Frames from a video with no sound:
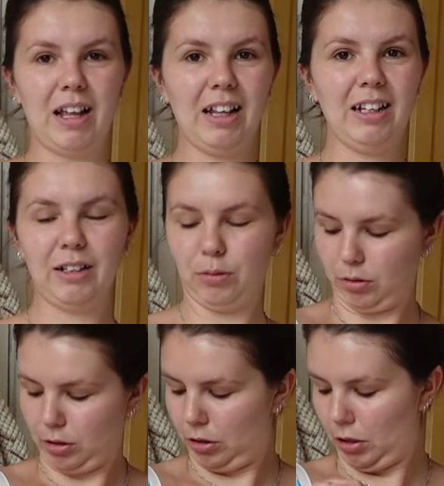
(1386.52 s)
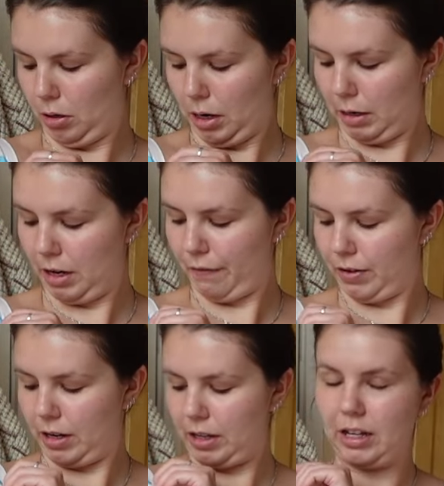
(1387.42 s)
I think this one could do. I
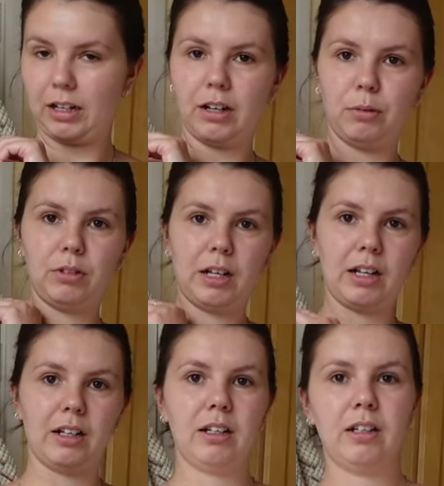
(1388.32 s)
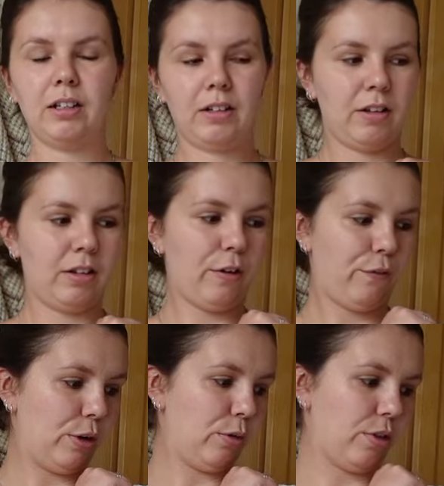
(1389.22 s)
definitely think I would take the
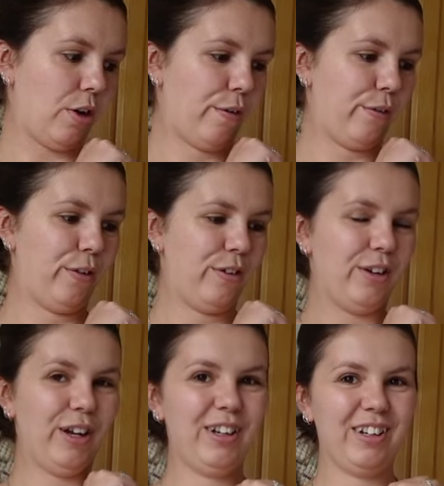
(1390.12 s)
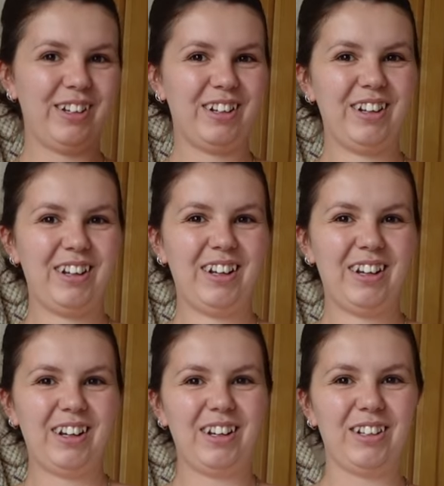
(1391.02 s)
frills off.
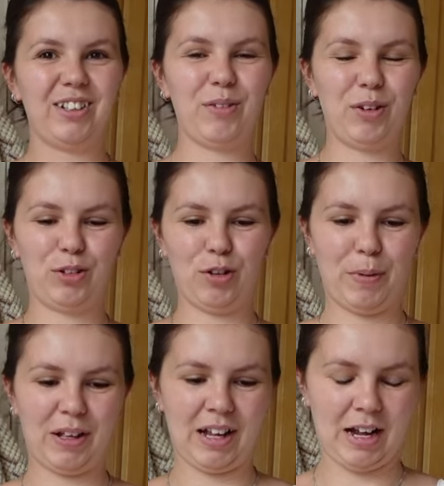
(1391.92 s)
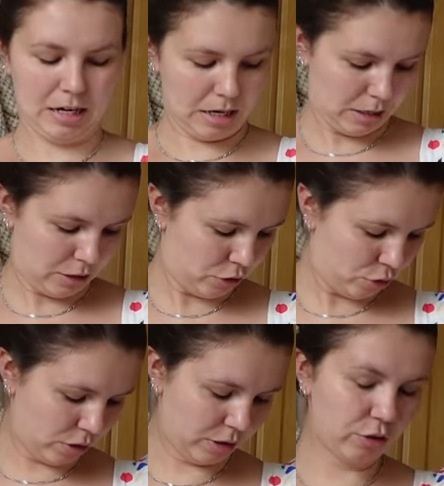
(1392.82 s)
Because I'm not sure about that, and then I could
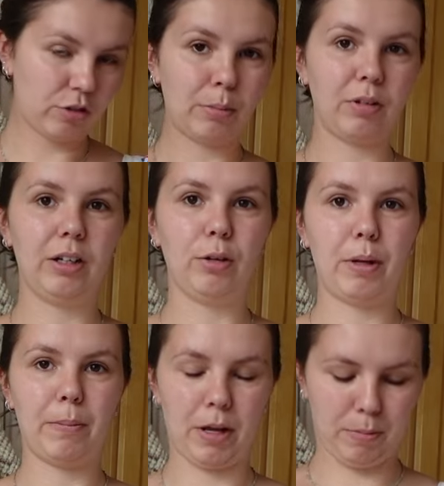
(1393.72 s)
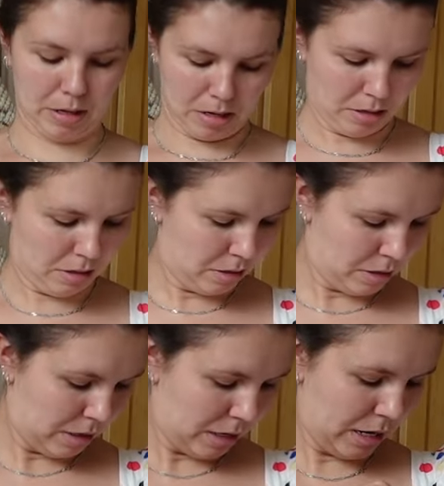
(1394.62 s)
shorten the straps a little bit maybe,
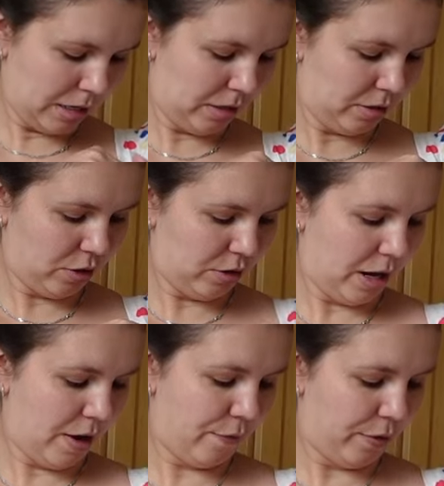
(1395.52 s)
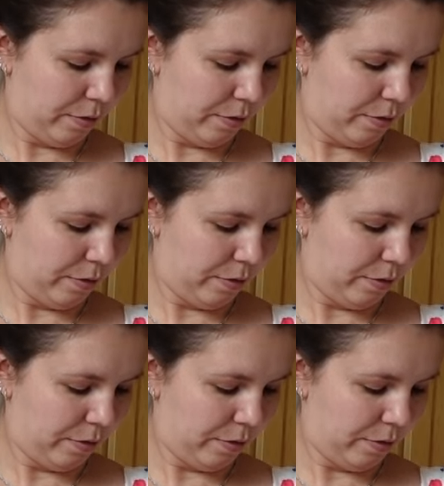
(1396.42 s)
and this does have